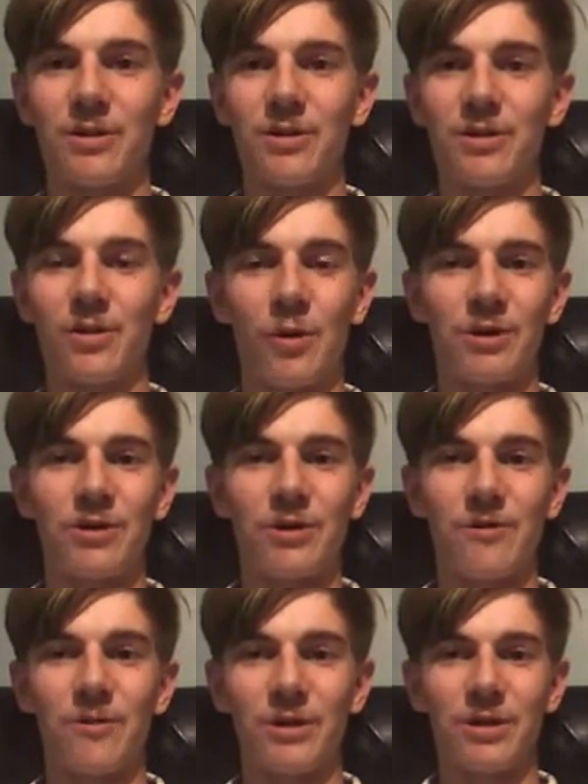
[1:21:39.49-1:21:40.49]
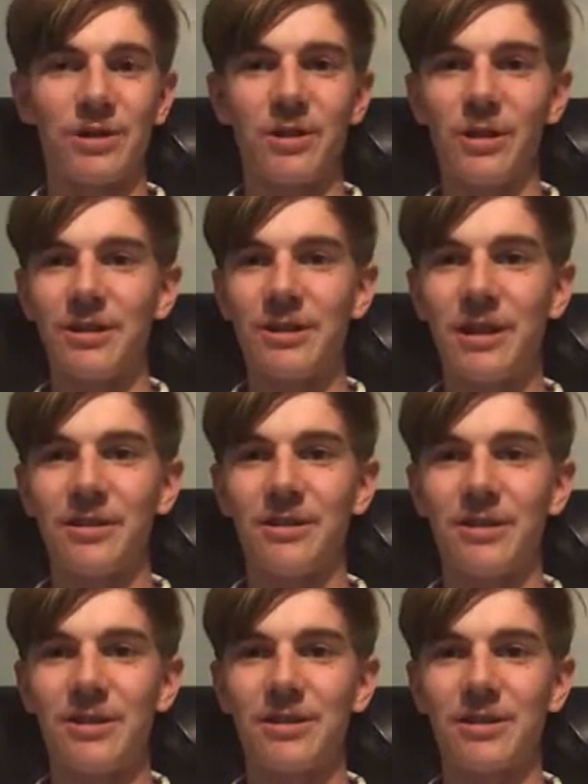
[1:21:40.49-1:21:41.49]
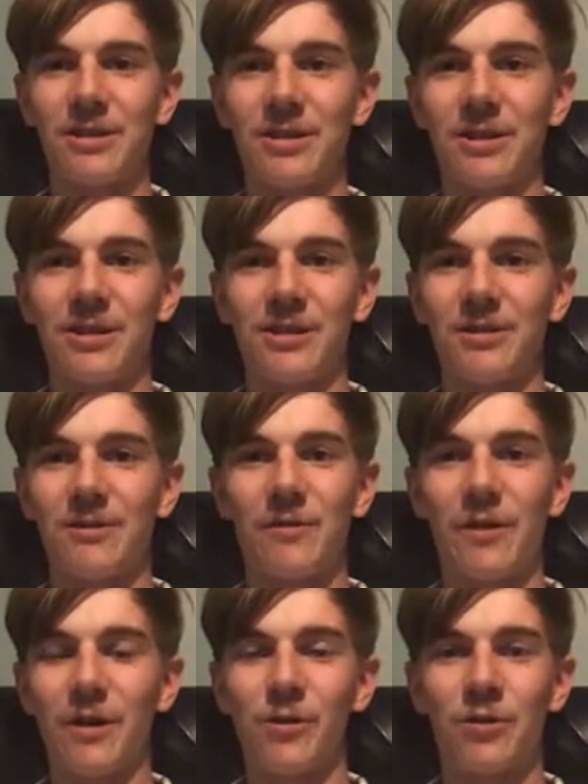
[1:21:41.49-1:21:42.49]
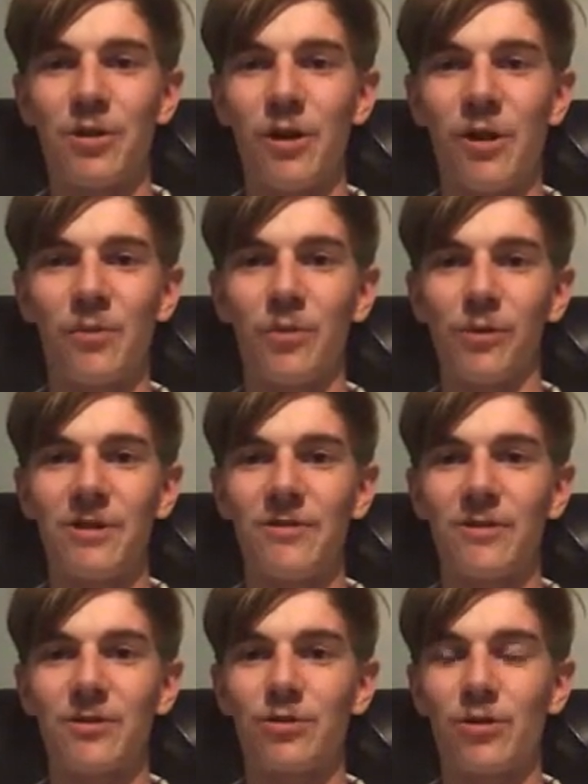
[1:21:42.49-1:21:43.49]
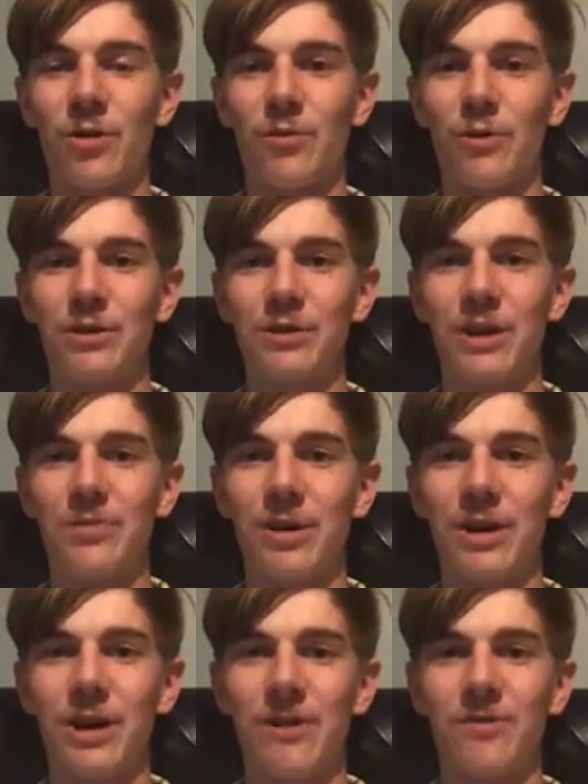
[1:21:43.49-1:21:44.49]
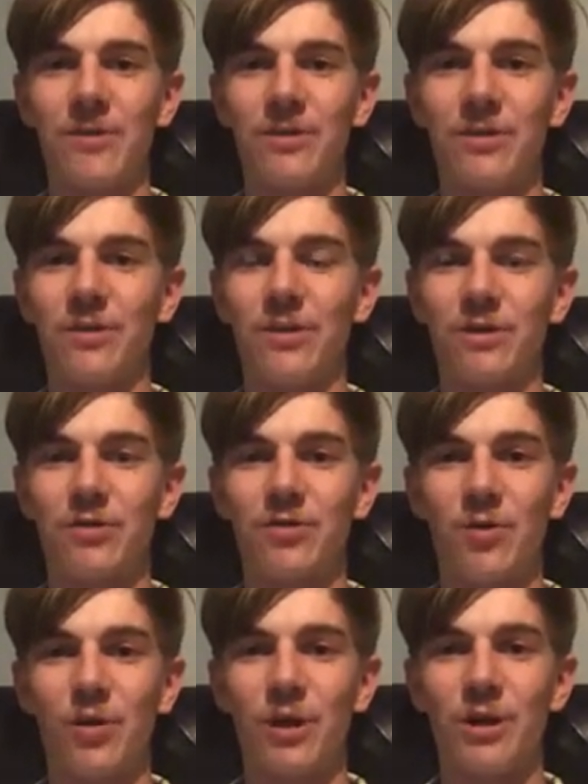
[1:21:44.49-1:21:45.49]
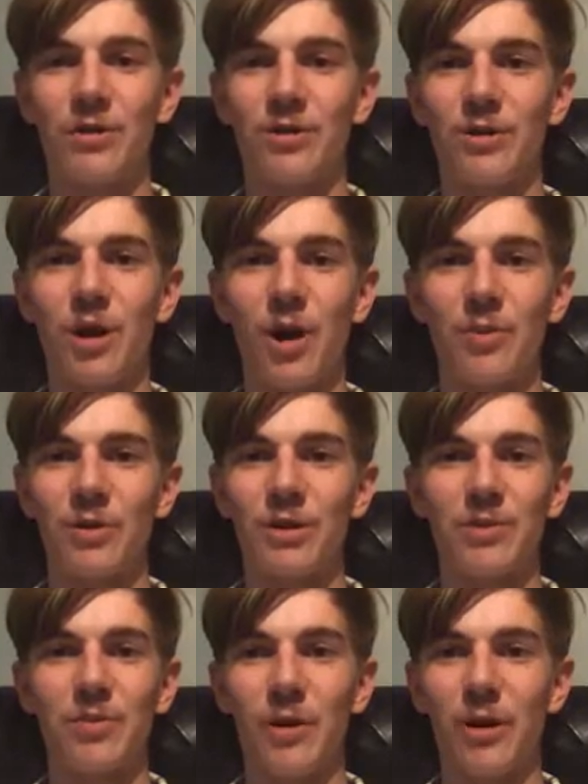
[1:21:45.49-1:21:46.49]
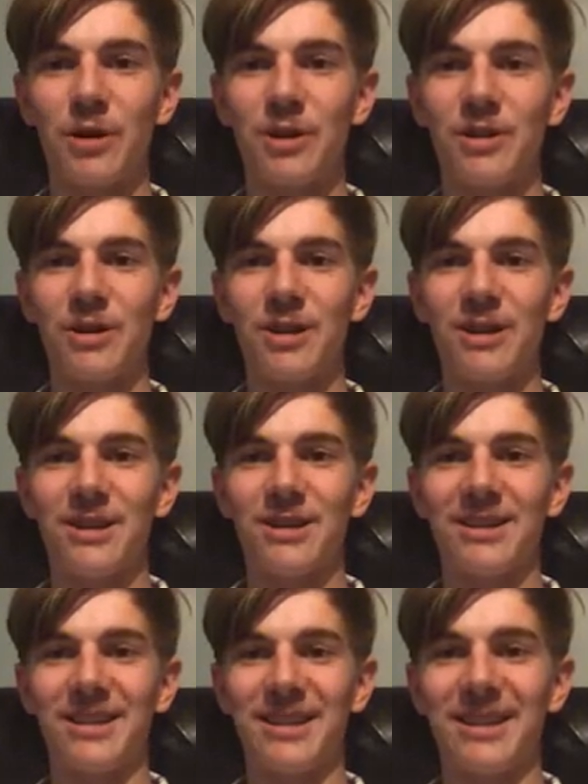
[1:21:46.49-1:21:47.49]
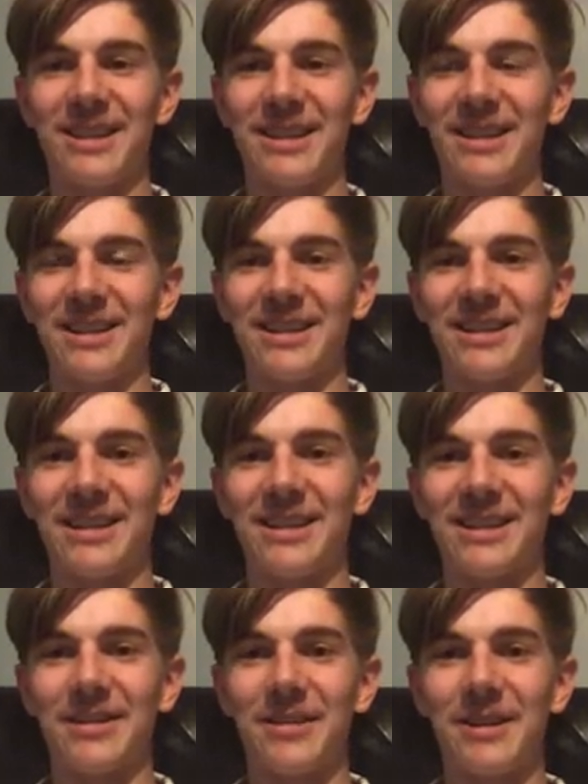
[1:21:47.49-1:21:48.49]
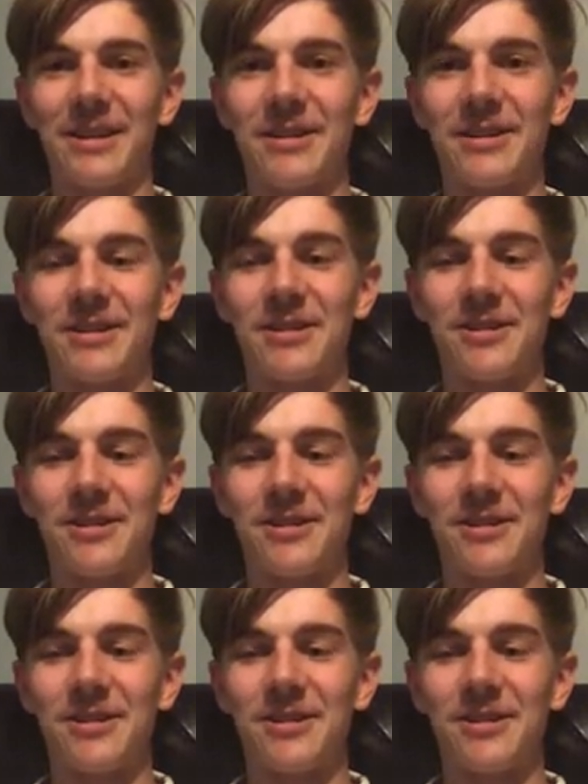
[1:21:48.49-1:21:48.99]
going to facilitate this. The Falun Gong believes Trump was sent by heaven to destroy the Communist Party. And